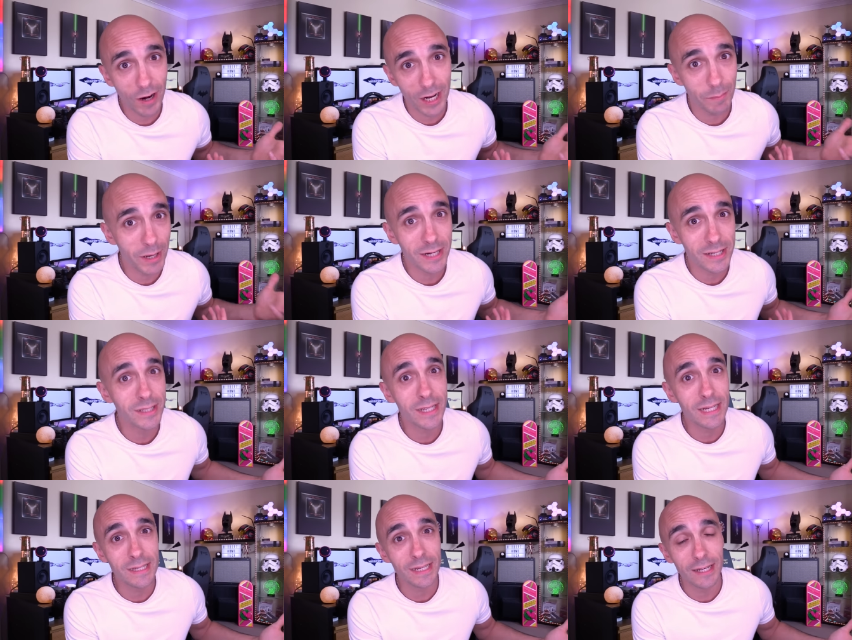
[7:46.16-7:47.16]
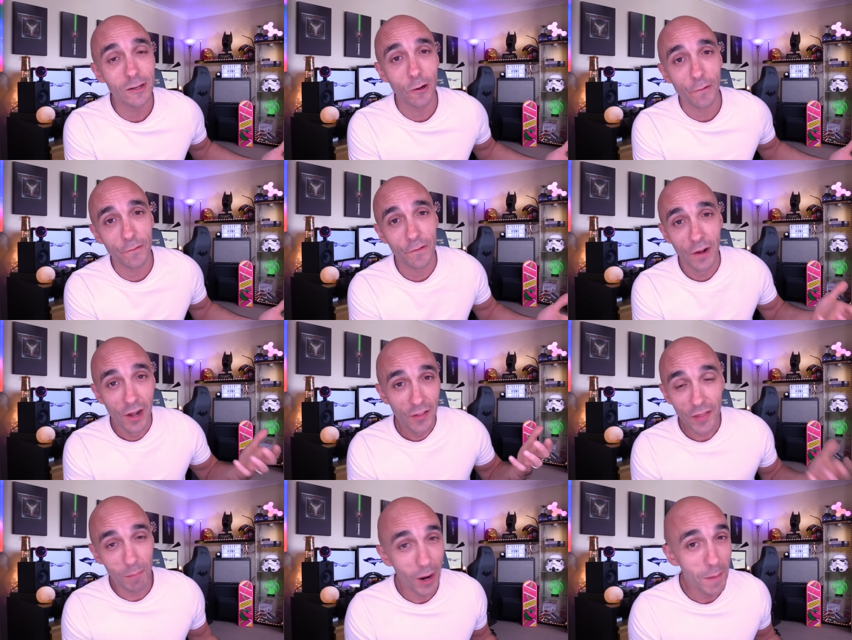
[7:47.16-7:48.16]
recommend these enough.
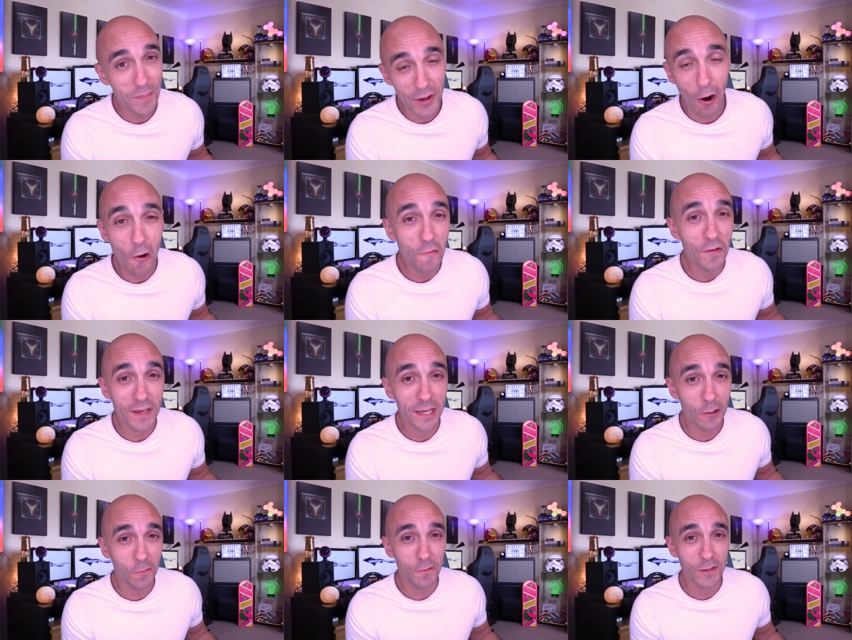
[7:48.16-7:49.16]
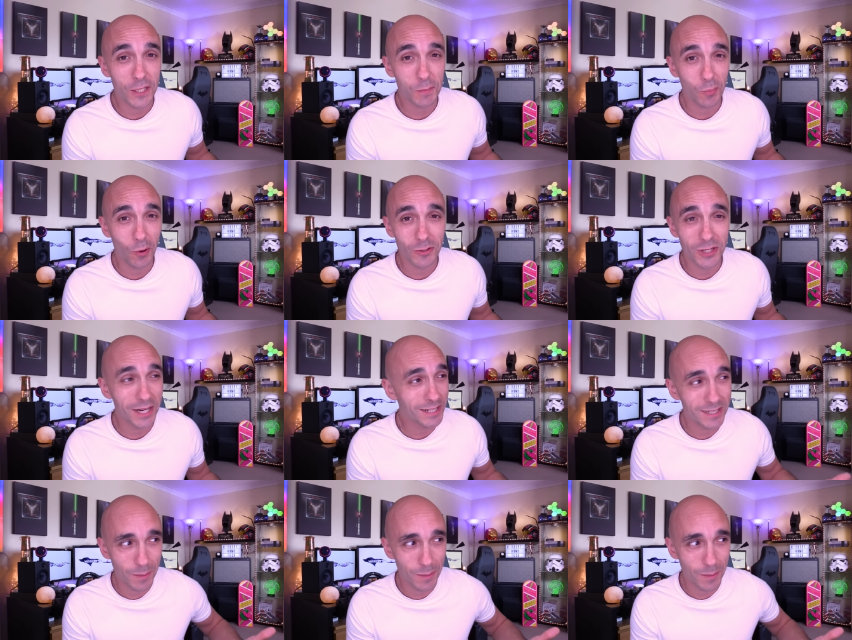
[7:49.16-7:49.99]
They might be overkill for this project,